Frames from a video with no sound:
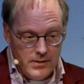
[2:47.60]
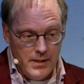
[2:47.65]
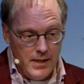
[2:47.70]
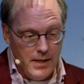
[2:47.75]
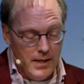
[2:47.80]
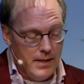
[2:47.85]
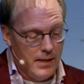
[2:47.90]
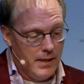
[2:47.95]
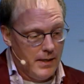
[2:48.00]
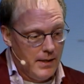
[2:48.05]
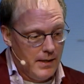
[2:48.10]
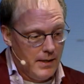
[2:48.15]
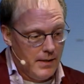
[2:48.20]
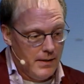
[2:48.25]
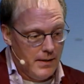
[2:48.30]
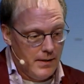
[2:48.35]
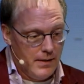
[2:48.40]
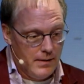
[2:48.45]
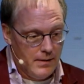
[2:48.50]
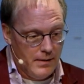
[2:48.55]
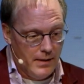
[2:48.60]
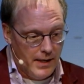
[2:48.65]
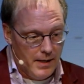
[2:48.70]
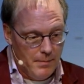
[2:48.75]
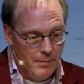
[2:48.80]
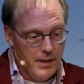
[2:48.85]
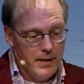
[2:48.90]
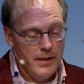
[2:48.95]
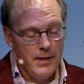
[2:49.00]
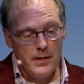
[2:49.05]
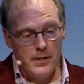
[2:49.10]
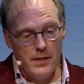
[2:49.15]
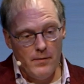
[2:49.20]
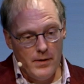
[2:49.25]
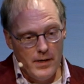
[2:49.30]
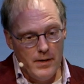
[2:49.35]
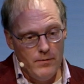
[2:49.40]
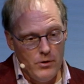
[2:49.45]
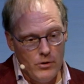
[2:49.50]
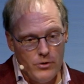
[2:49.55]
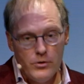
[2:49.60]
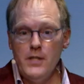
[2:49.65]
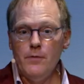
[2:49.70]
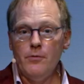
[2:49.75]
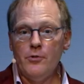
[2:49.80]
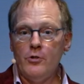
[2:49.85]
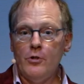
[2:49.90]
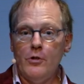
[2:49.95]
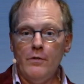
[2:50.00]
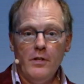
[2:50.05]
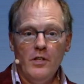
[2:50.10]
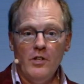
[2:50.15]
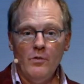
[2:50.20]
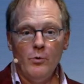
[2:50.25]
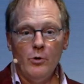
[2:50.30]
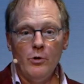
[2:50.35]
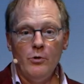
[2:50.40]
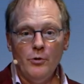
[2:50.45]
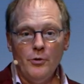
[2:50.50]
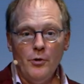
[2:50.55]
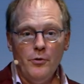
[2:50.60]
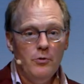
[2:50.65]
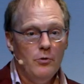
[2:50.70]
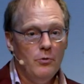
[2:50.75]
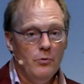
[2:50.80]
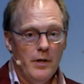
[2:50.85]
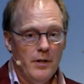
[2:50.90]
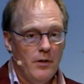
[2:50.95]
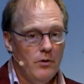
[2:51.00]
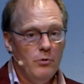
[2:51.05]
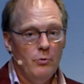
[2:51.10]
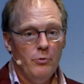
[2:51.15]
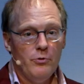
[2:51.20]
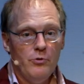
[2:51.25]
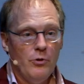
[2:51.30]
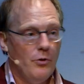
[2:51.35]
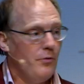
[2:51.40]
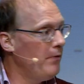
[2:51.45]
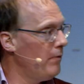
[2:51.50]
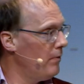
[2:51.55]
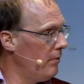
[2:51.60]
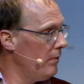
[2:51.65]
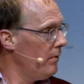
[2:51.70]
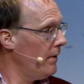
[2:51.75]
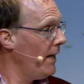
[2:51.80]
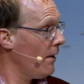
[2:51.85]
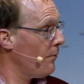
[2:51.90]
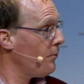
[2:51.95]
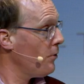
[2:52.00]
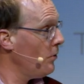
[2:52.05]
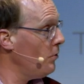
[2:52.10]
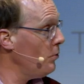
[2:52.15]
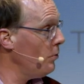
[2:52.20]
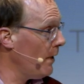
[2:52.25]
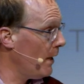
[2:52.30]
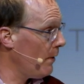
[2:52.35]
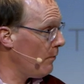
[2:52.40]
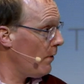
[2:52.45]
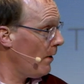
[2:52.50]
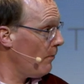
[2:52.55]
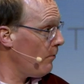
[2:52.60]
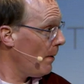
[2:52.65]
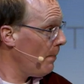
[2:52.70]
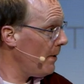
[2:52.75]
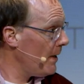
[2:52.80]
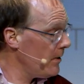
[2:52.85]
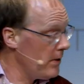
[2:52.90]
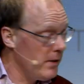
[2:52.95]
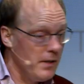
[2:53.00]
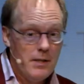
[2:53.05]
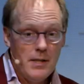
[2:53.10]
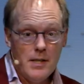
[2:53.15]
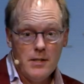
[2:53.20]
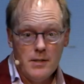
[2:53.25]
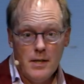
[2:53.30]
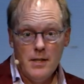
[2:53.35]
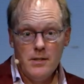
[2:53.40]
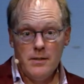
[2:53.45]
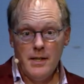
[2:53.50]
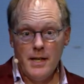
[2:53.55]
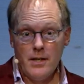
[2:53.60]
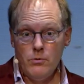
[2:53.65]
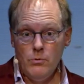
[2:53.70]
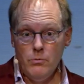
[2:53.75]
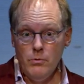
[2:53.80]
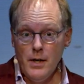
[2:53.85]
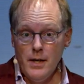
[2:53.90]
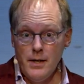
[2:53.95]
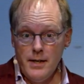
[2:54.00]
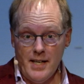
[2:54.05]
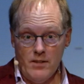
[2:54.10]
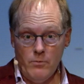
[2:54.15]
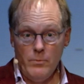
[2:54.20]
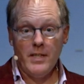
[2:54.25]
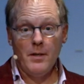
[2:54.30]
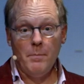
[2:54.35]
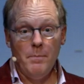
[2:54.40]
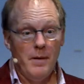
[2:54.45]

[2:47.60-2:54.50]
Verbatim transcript: say, uh, uh, like in my case, if, if, you're a civil servant and you're working on the tool, and the tool is not there for the tool like for, for Apache. It's, it's there to get weather